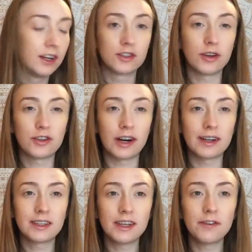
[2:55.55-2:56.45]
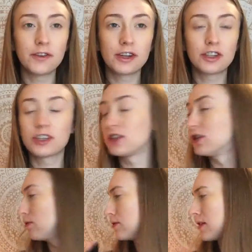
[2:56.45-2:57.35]
So I tried to see if you could just
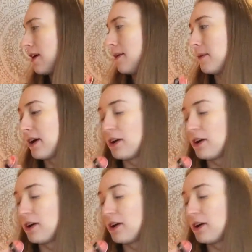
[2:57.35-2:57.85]
use a